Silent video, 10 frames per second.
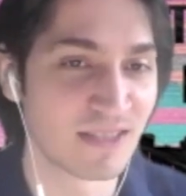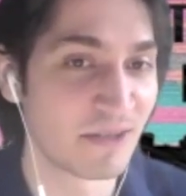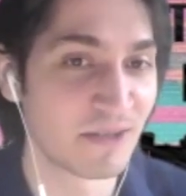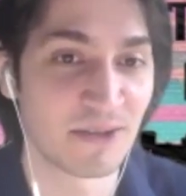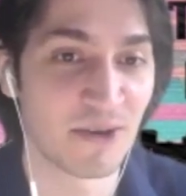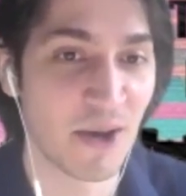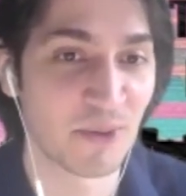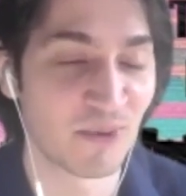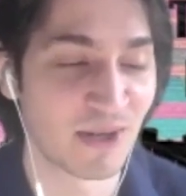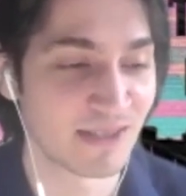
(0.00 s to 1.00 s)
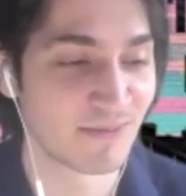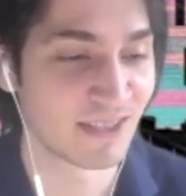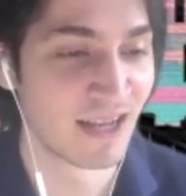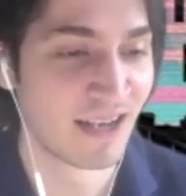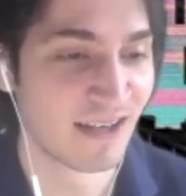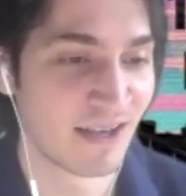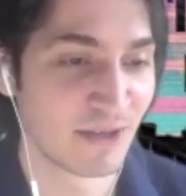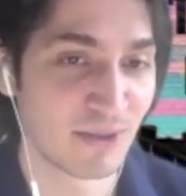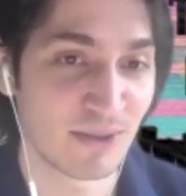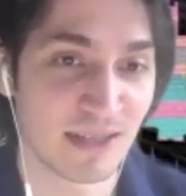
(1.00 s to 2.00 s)
I don't know how it works, but
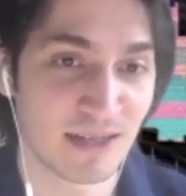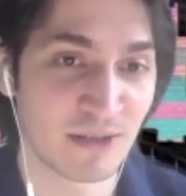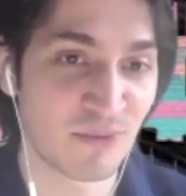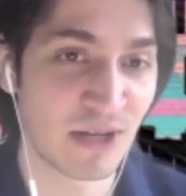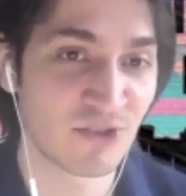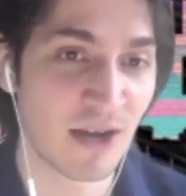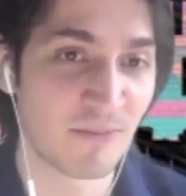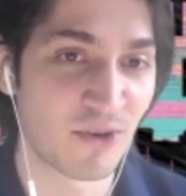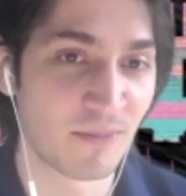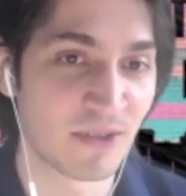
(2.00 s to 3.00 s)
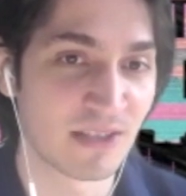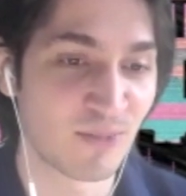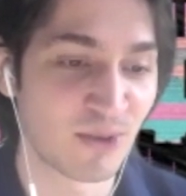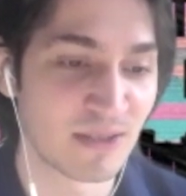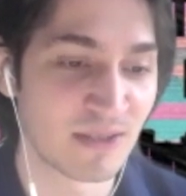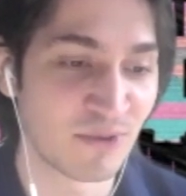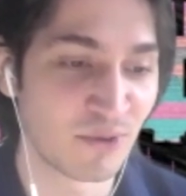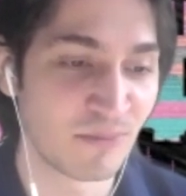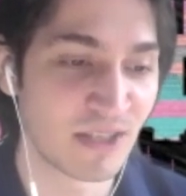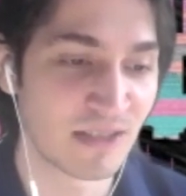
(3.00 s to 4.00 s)
you did a great job from this point of
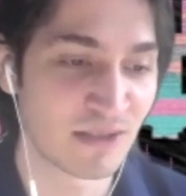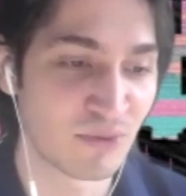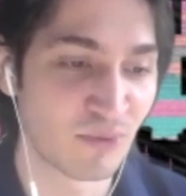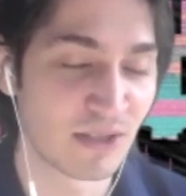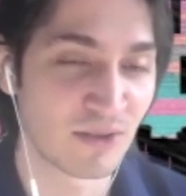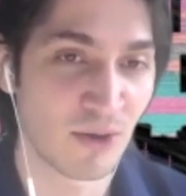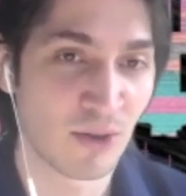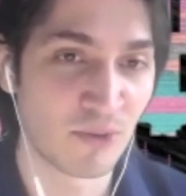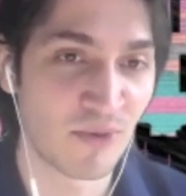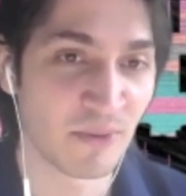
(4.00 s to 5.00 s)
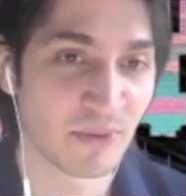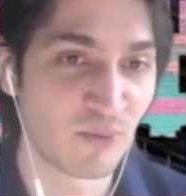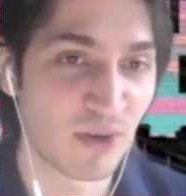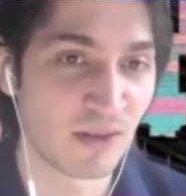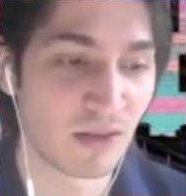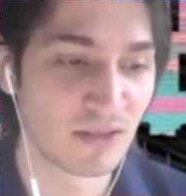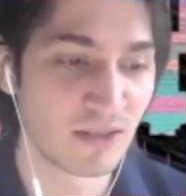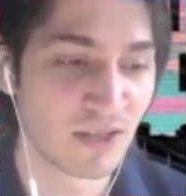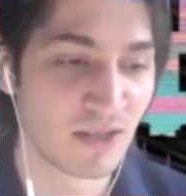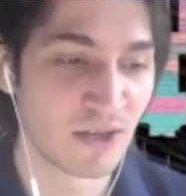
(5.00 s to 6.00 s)
view because you went all around the world
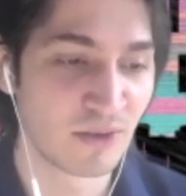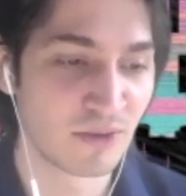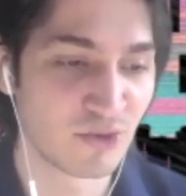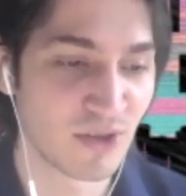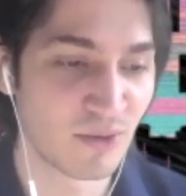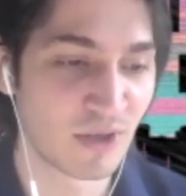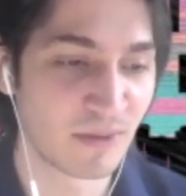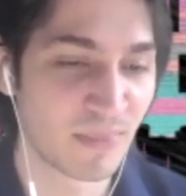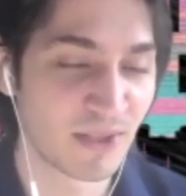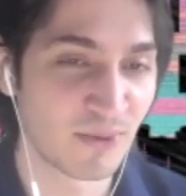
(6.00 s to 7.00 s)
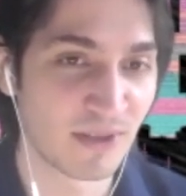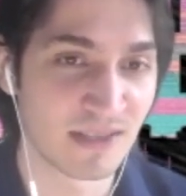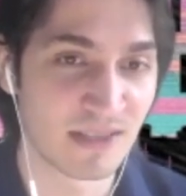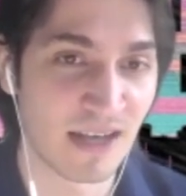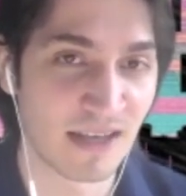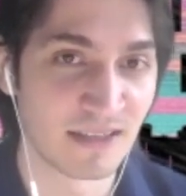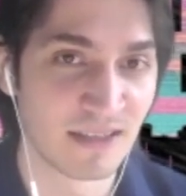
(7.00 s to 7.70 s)
to show what Bitcoin is like.